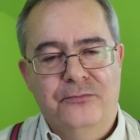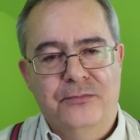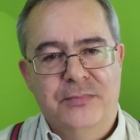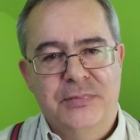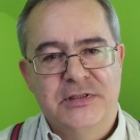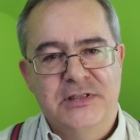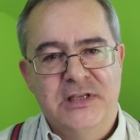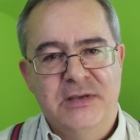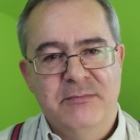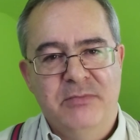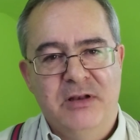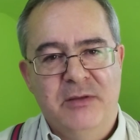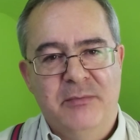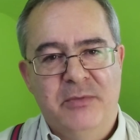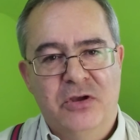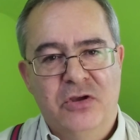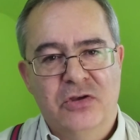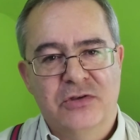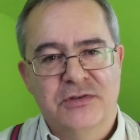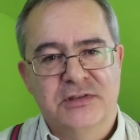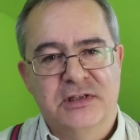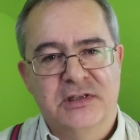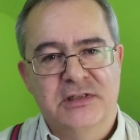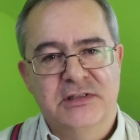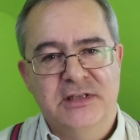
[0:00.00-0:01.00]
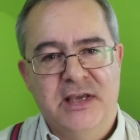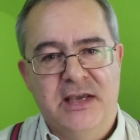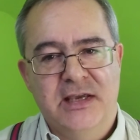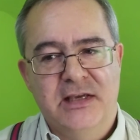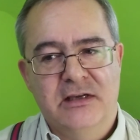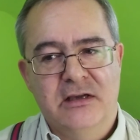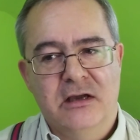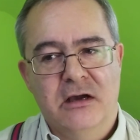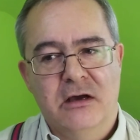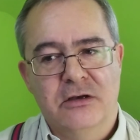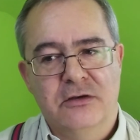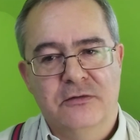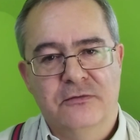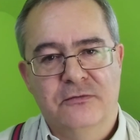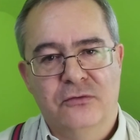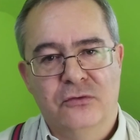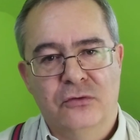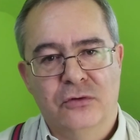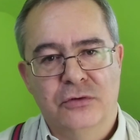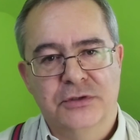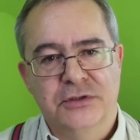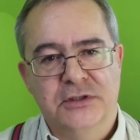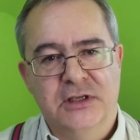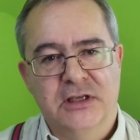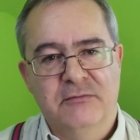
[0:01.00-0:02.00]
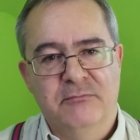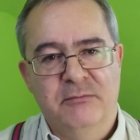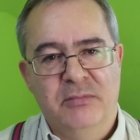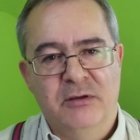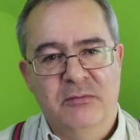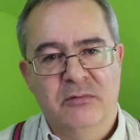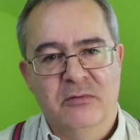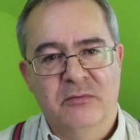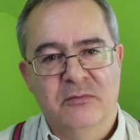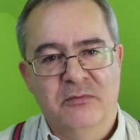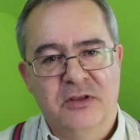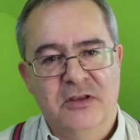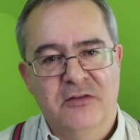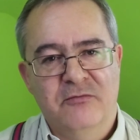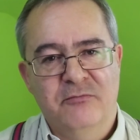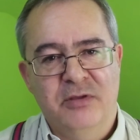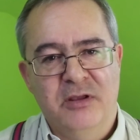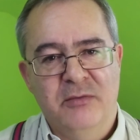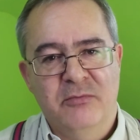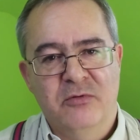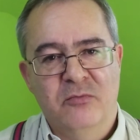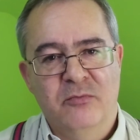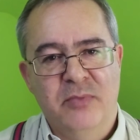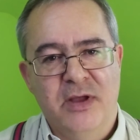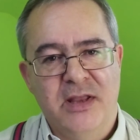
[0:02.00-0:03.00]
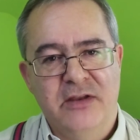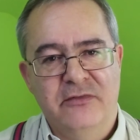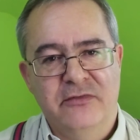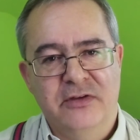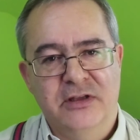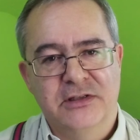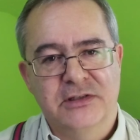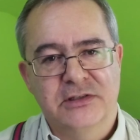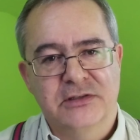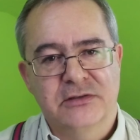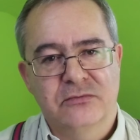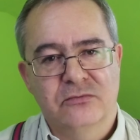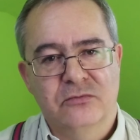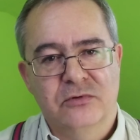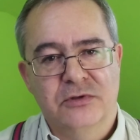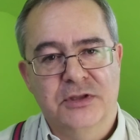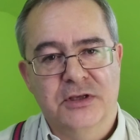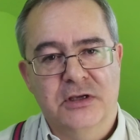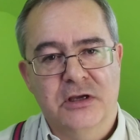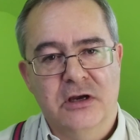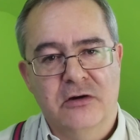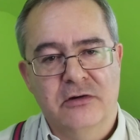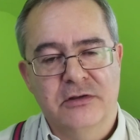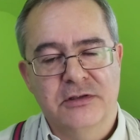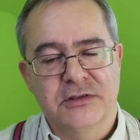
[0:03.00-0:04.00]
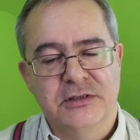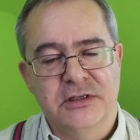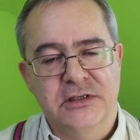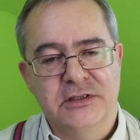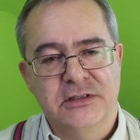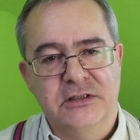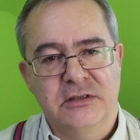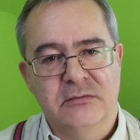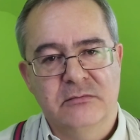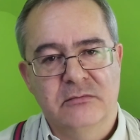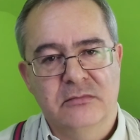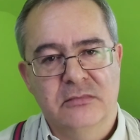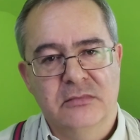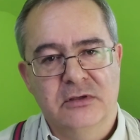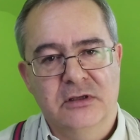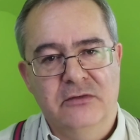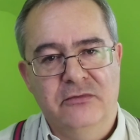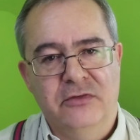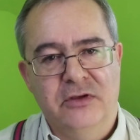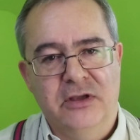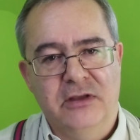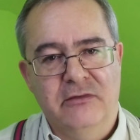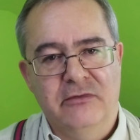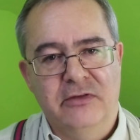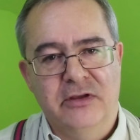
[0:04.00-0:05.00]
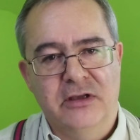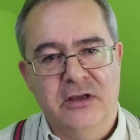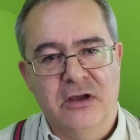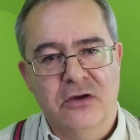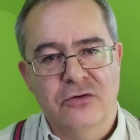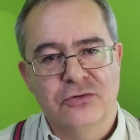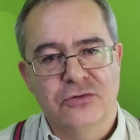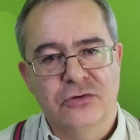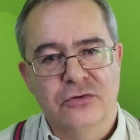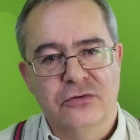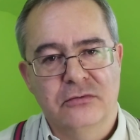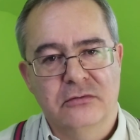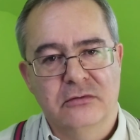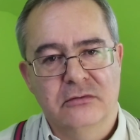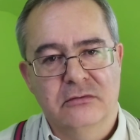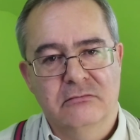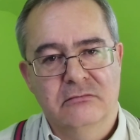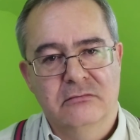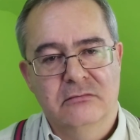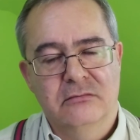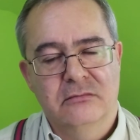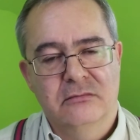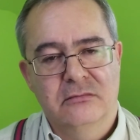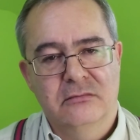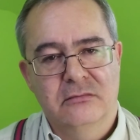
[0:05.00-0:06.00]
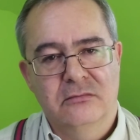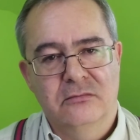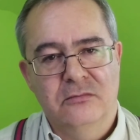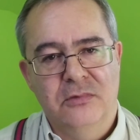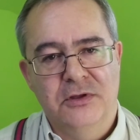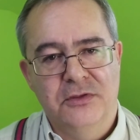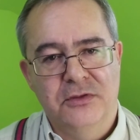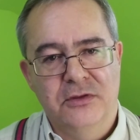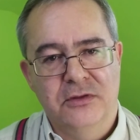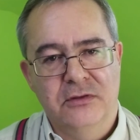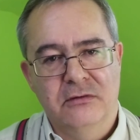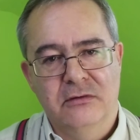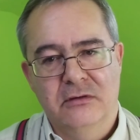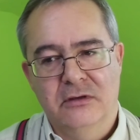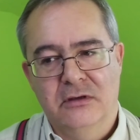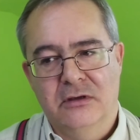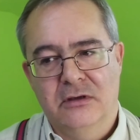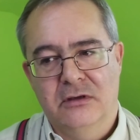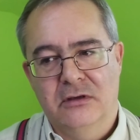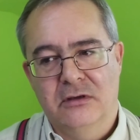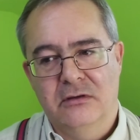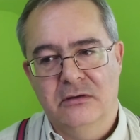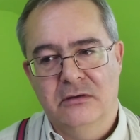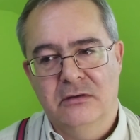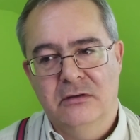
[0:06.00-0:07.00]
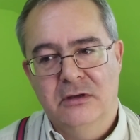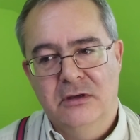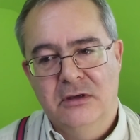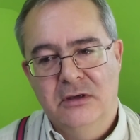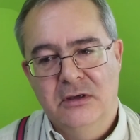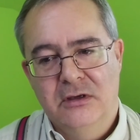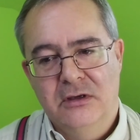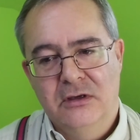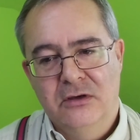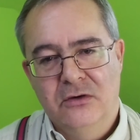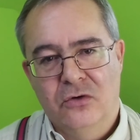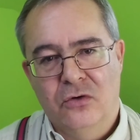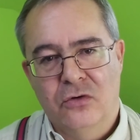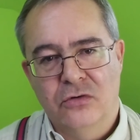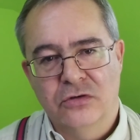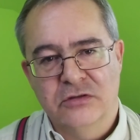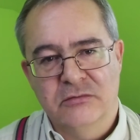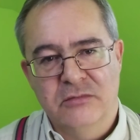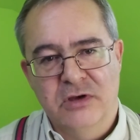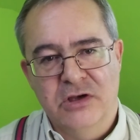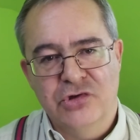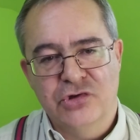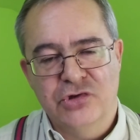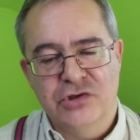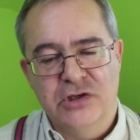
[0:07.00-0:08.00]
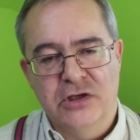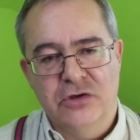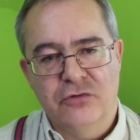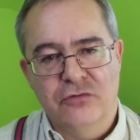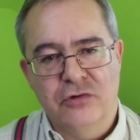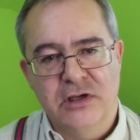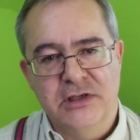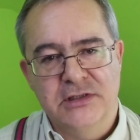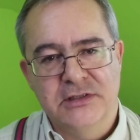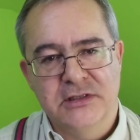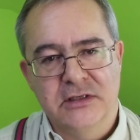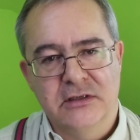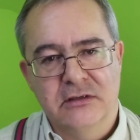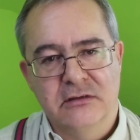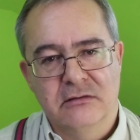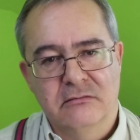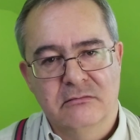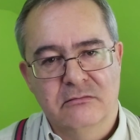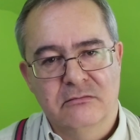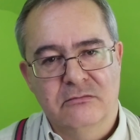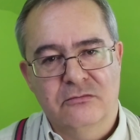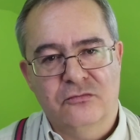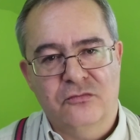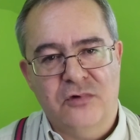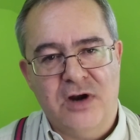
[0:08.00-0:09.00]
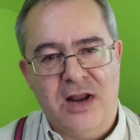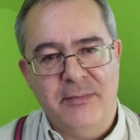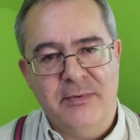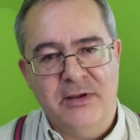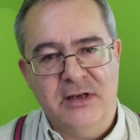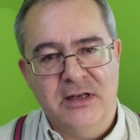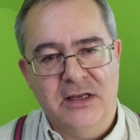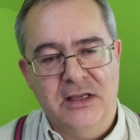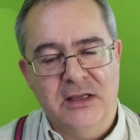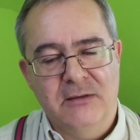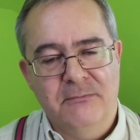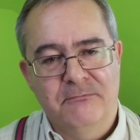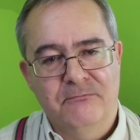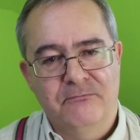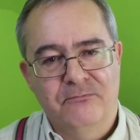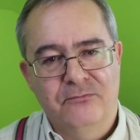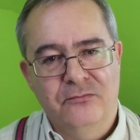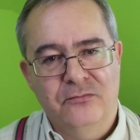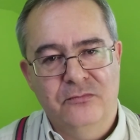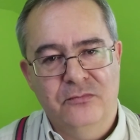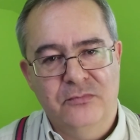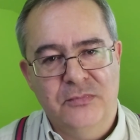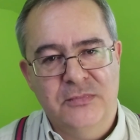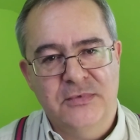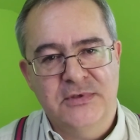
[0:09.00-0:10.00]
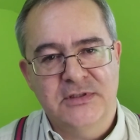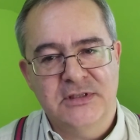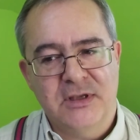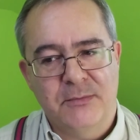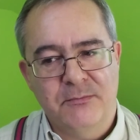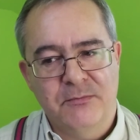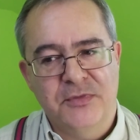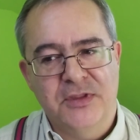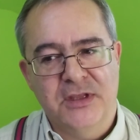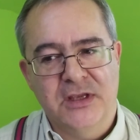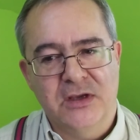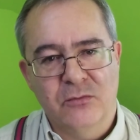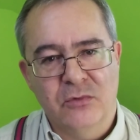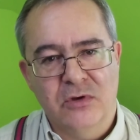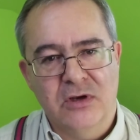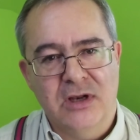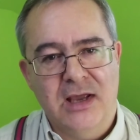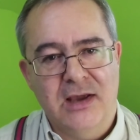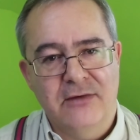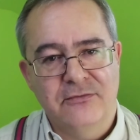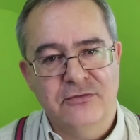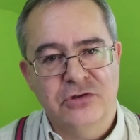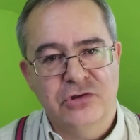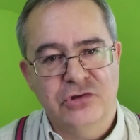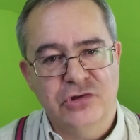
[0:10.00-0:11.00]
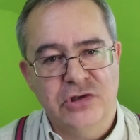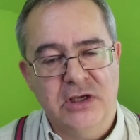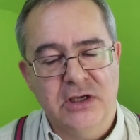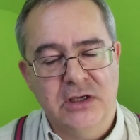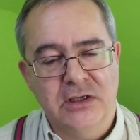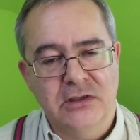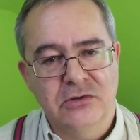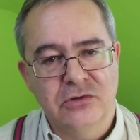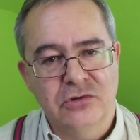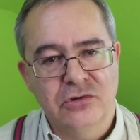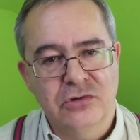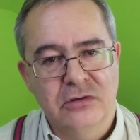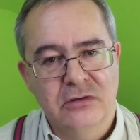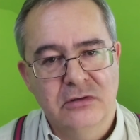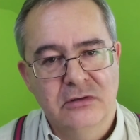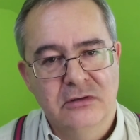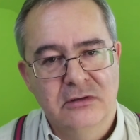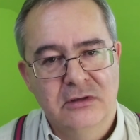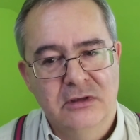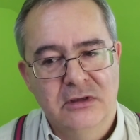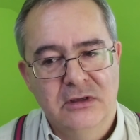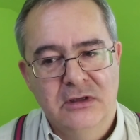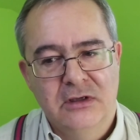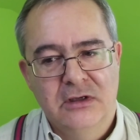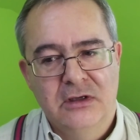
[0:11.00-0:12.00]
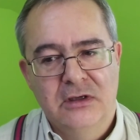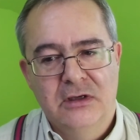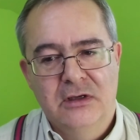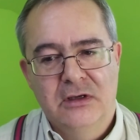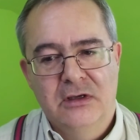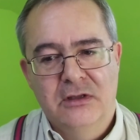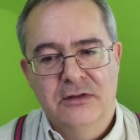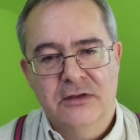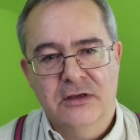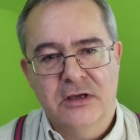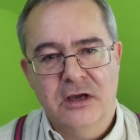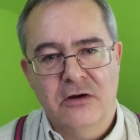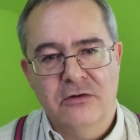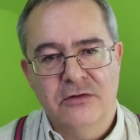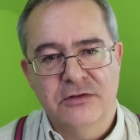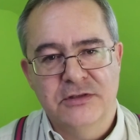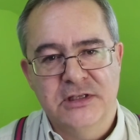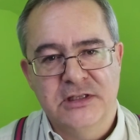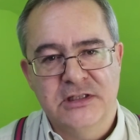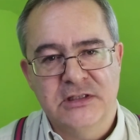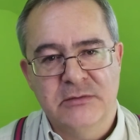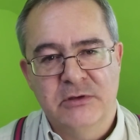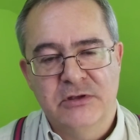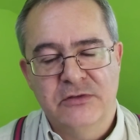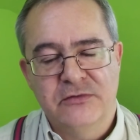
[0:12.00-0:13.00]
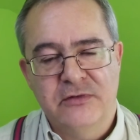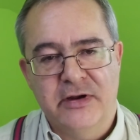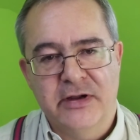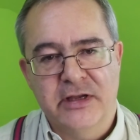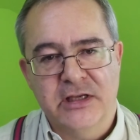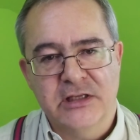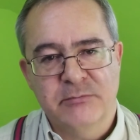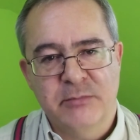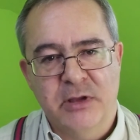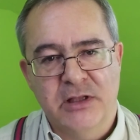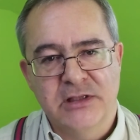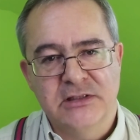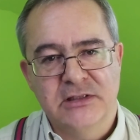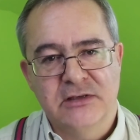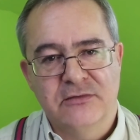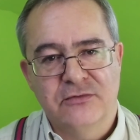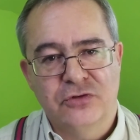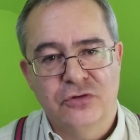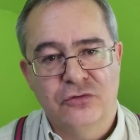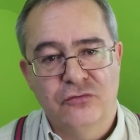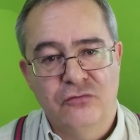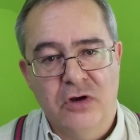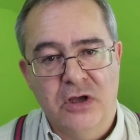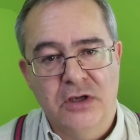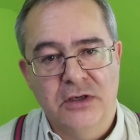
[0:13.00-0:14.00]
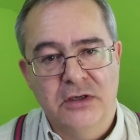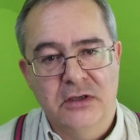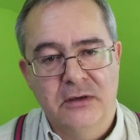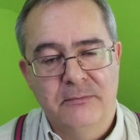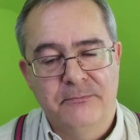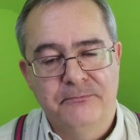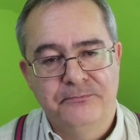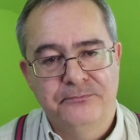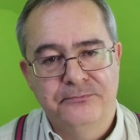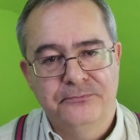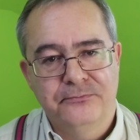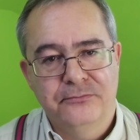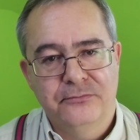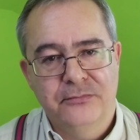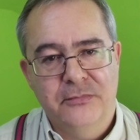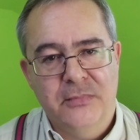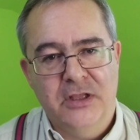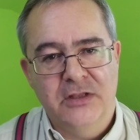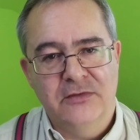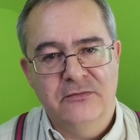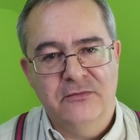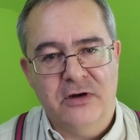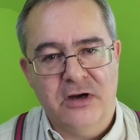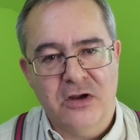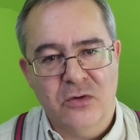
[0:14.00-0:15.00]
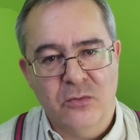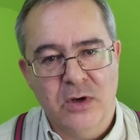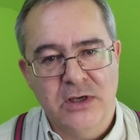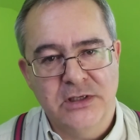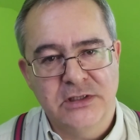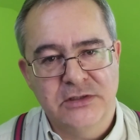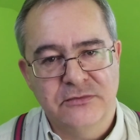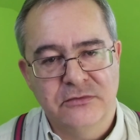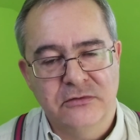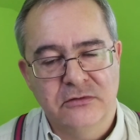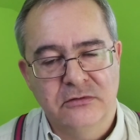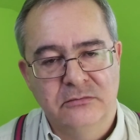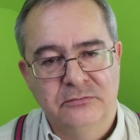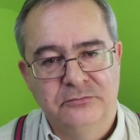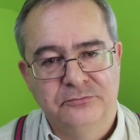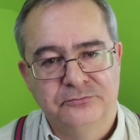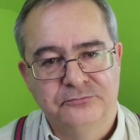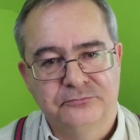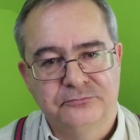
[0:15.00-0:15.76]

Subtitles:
Simply because the state can't afford to give people benefits with the current system if it goes on with automation increasing rapidly. Something will have to change. The current system is very expensive to run and very wasteful.